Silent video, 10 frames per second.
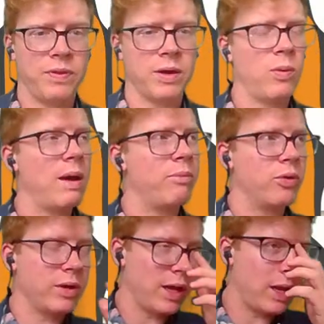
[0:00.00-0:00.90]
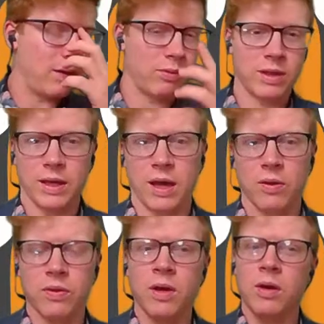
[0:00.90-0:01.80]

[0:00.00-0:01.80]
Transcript: the whiteboard and everything else.